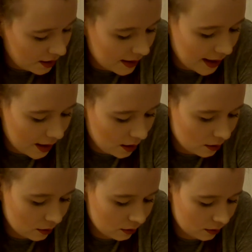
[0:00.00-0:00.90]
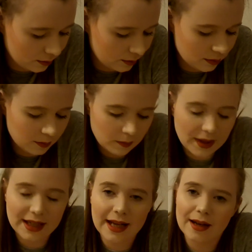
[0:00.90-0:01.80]
is now
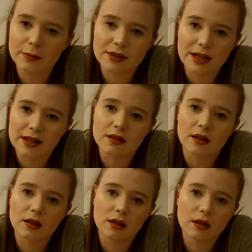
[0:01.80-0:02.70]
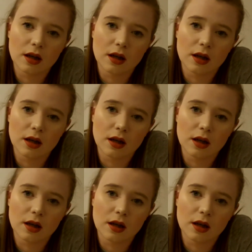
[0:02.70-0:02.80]
many hours later.